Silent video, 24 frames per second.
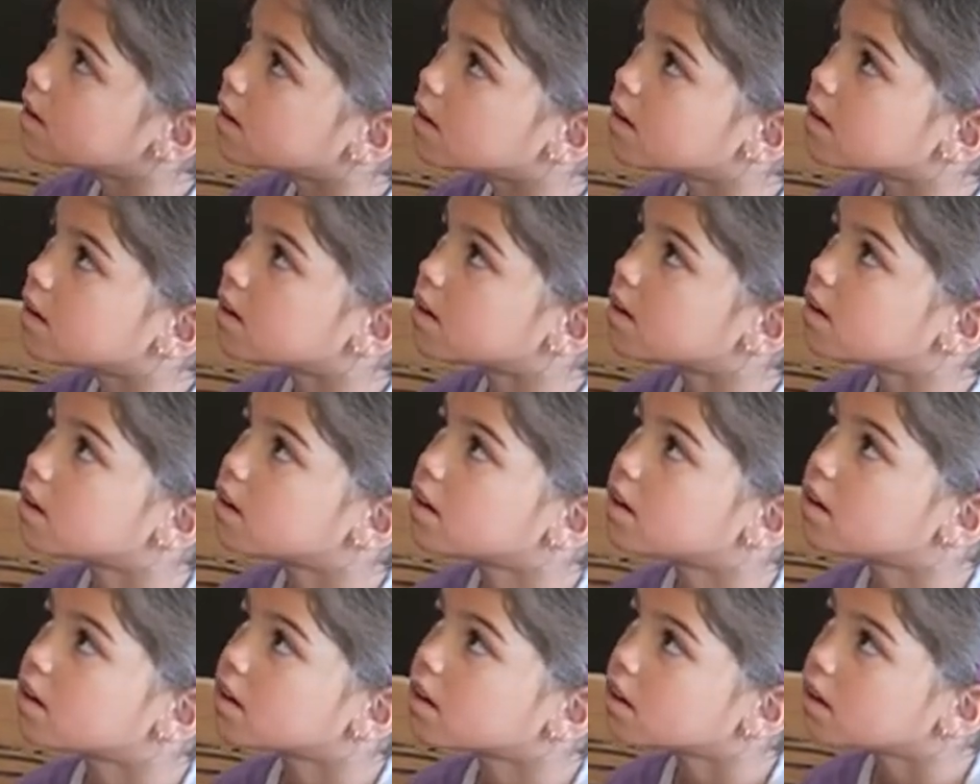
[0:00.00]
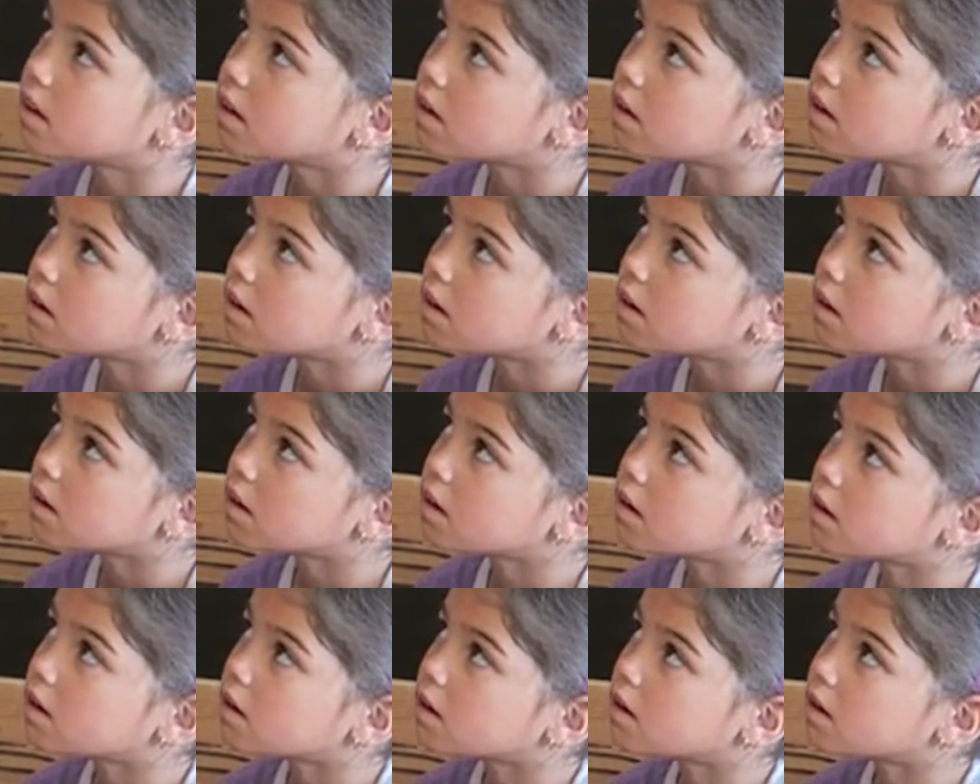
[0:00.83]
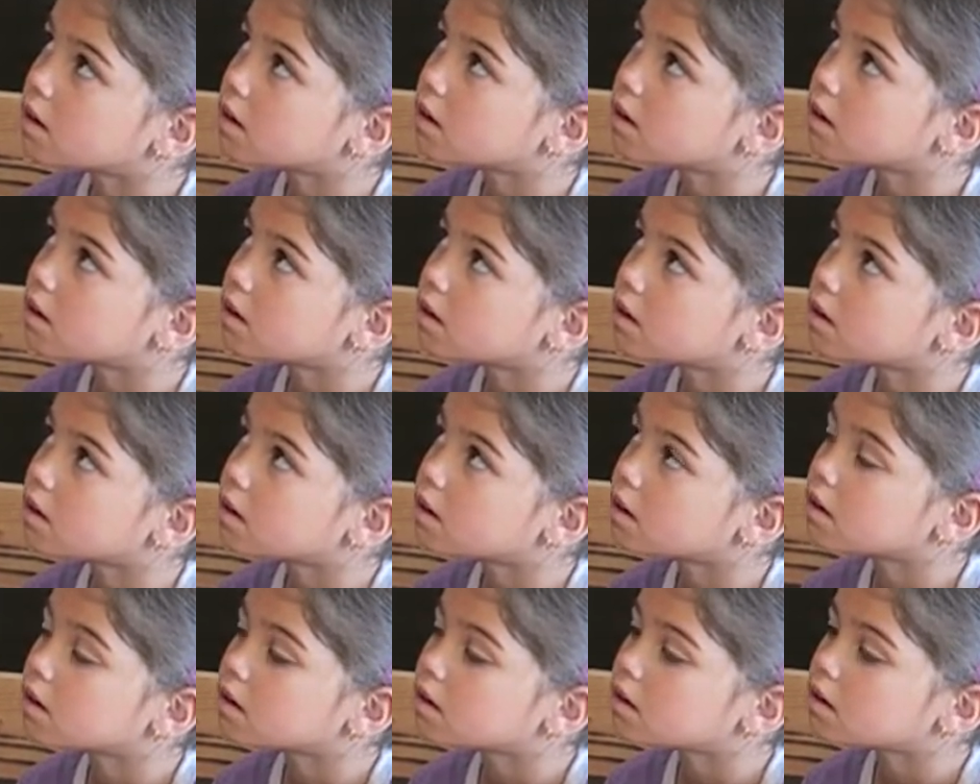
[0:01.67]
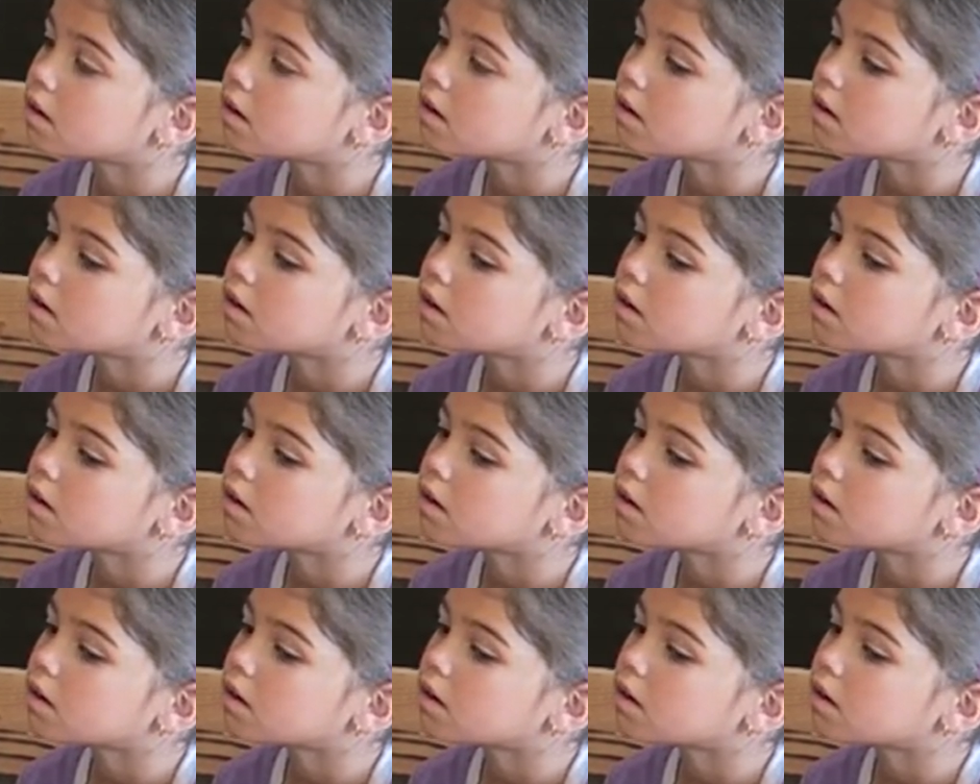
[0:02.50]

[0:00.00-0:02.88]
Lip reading: This person isn't speaking.